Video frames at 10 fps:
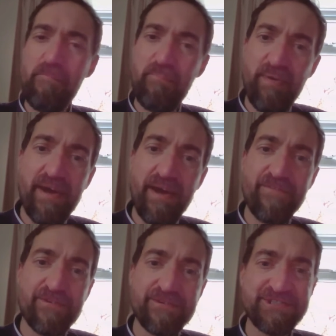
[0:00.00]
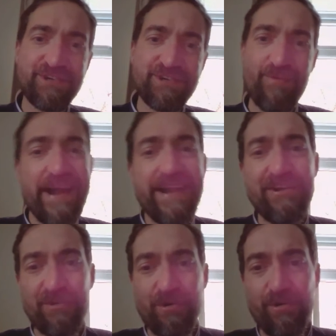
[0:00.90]
But, of course,
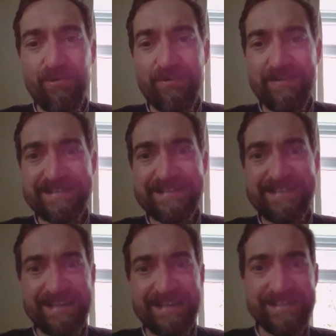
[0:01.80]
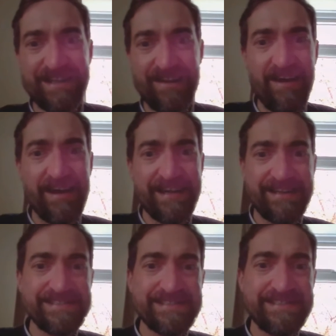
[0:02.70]
Grendel doesn't like it.
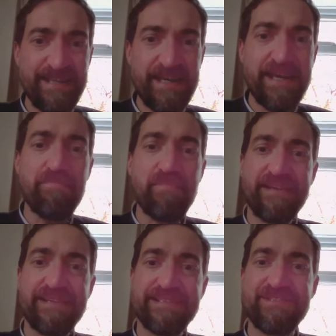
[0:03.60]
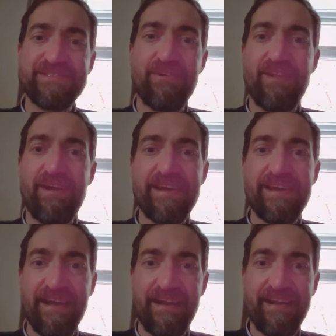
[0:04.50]
This demon does not like
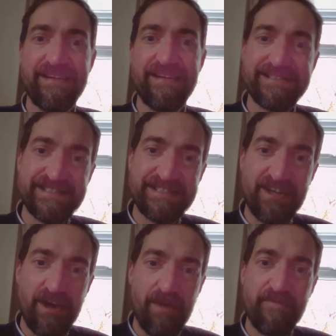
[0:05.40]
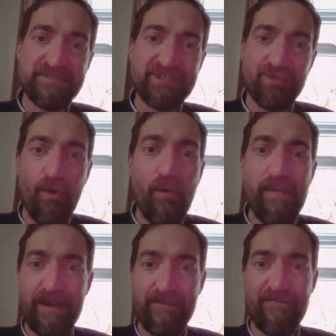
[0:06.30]
it. And it's a time of
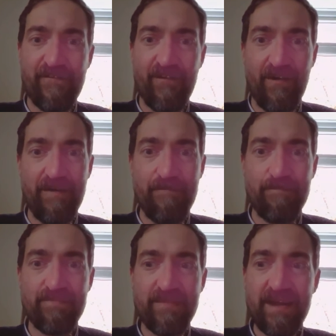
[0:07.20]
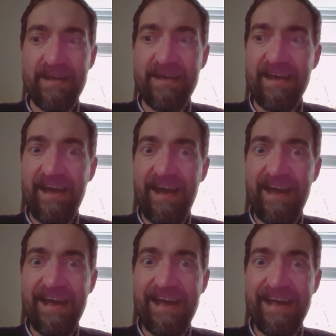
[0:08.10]
torment for him.
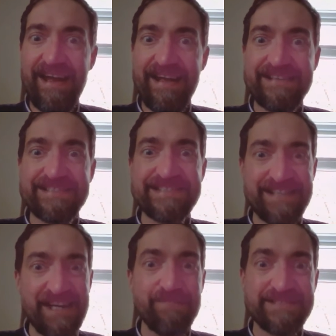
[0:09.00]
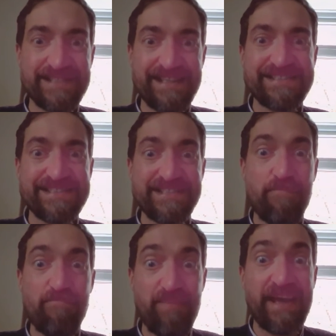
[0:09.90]
And it seems that this is the
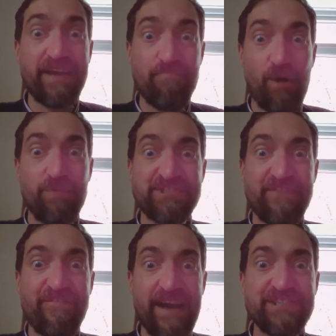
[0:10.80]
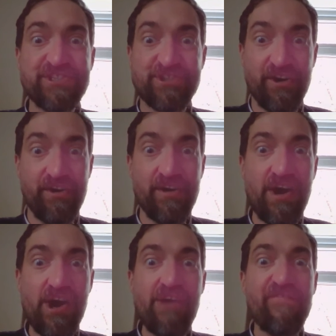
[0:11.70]
big
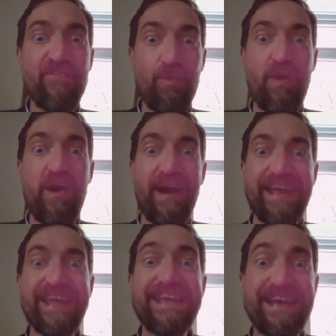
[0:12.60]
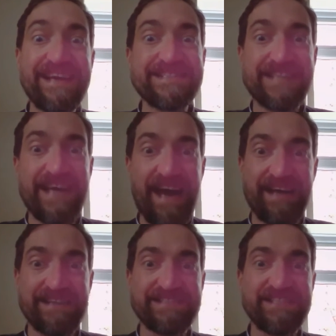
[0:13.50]
motivation for why he
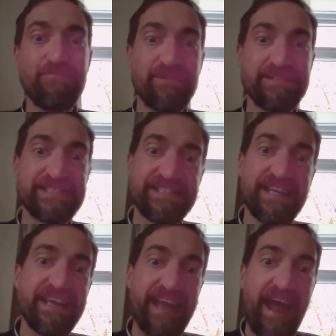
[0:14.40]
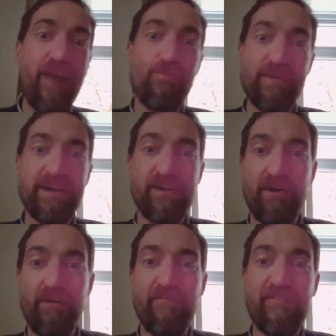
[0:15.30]
attacks. He wants to get rid
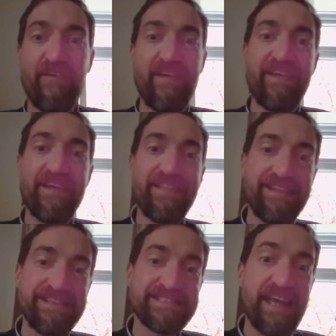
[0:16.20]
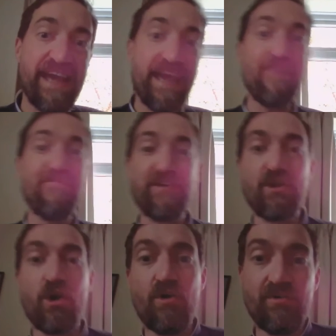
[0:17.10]
of this
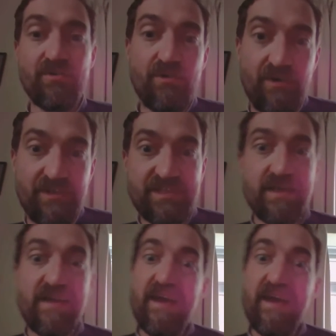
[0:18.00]
heaven on earth.